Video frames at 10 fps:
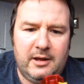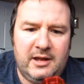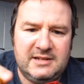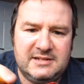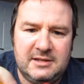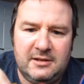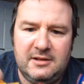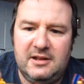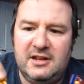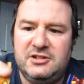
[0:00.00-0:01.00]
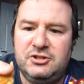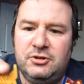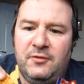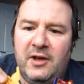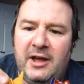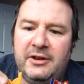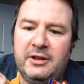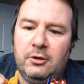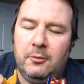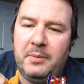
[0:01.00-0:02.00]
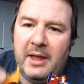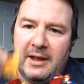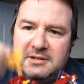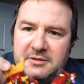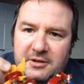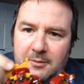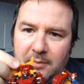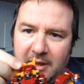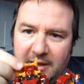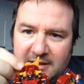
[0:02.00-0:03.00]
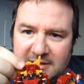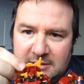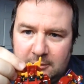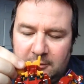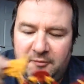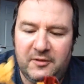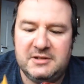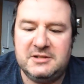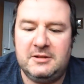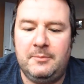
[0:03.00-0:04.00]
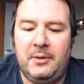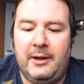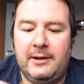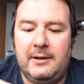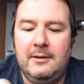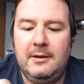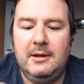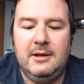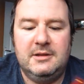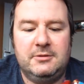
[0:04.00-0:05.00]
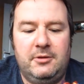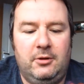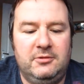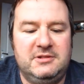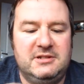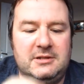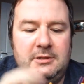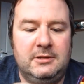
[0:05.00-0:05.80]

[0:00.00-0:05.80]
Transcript: is that it should have had a little peg so he can peg his little fins at the back. So he holds his